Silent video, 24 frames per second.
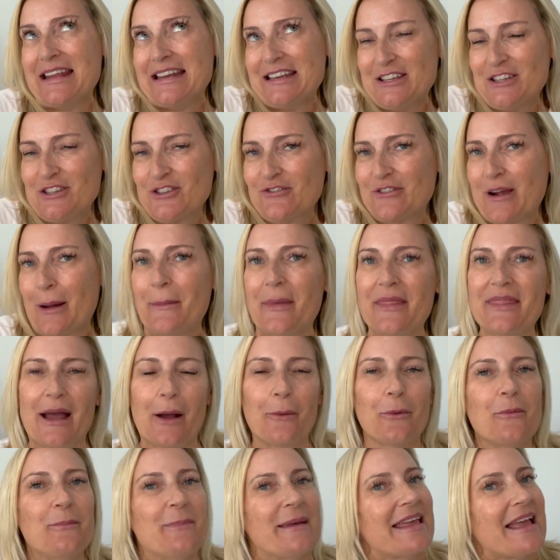Instagram,
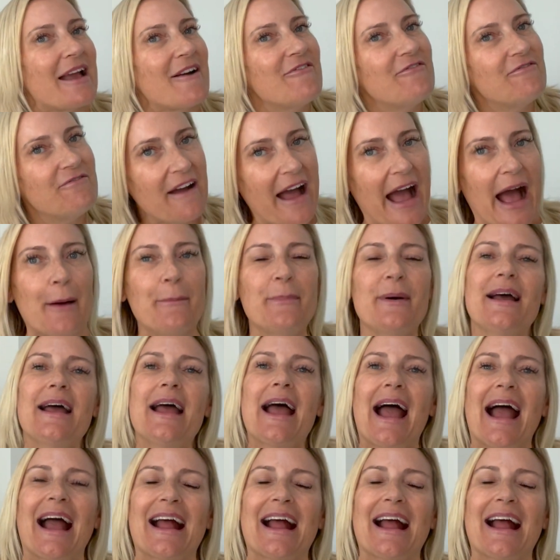that would be fab.